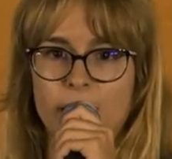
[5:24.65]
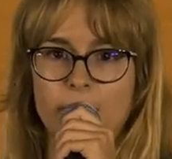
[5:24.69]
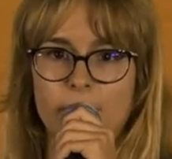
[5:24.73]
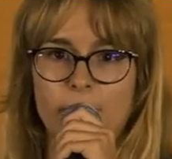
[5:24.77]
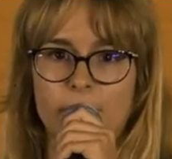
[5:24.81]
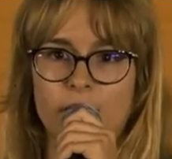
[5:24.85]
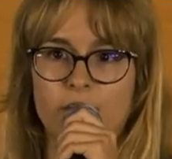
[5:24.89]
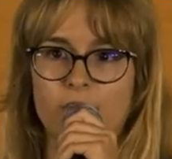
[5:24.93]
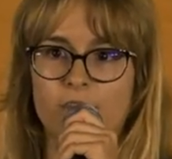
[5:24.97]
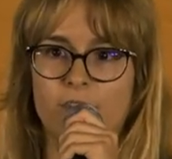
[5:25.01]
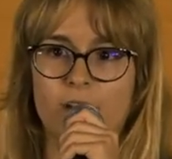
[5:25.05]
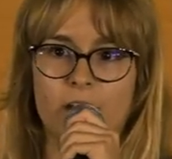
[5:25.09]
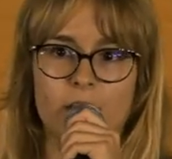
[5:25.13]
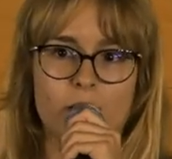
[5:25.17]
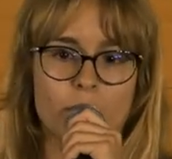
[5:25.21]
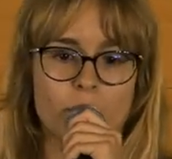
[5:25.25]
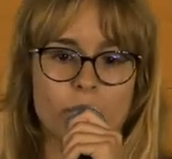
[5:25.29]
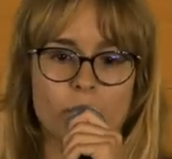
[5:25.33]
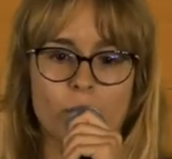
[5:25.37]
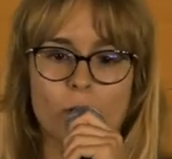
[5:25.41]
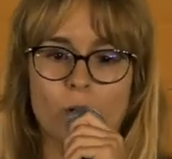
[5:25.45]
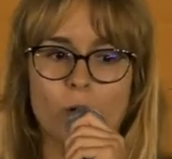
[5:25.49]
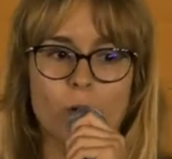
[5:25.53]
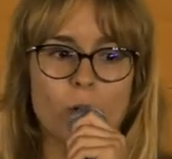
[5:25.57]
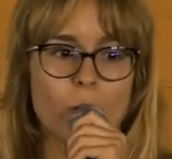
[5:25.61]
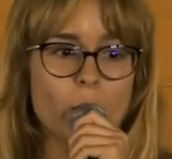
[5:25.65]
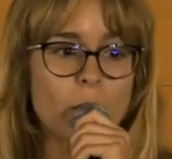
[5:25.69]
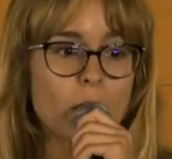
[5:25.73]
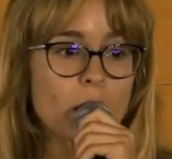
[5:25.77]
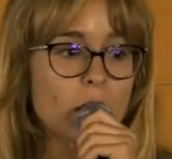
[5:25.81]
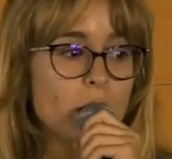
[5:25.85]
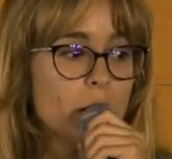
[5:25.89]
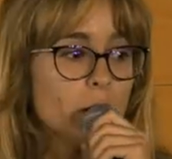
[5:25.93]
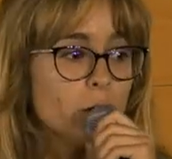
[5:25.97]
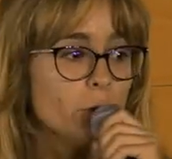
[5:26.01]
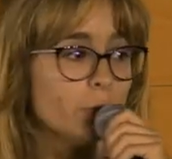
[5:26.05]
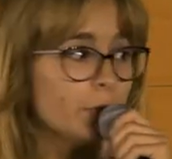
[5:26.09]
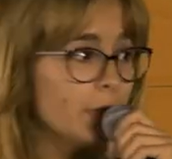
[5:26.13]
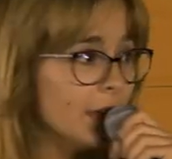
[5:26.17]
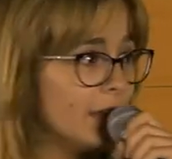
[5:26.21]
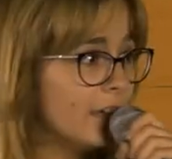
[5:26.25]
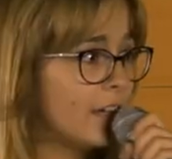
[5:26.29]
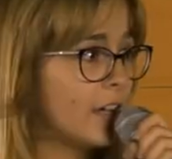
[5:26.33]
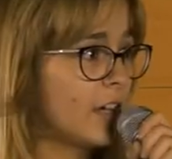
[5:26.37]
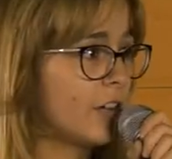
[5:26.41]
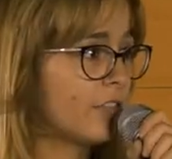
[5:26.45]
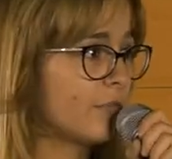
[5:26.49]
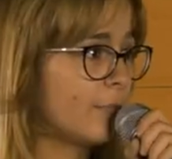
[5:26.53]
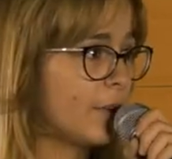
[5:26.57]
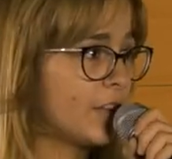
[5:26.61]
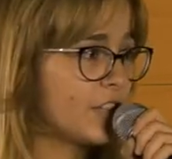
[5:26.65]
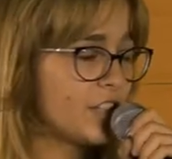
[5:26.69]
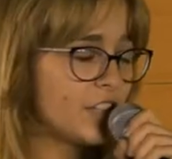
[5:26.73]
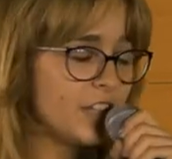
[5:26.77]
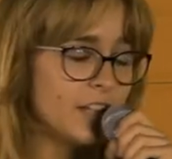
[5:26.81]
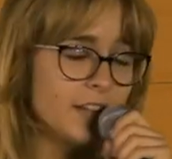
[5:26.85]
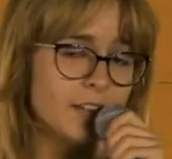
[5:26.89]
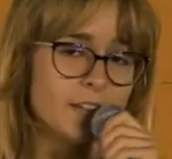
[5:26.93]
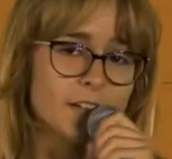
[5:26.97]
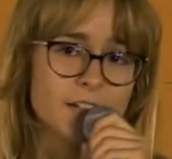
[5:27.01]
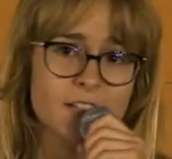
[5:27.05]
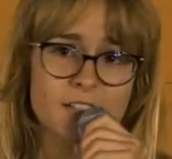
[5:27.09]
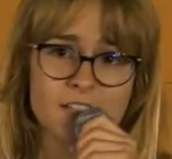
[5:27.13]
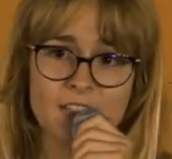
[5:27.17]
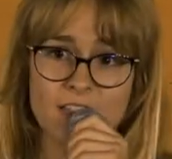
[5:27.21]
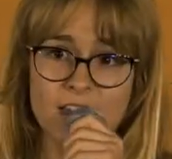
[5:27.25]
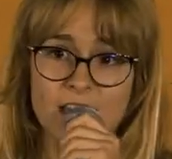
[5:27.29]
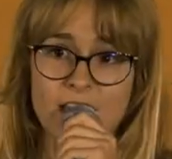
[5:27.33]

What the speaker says: even if I don't go to take care of my children,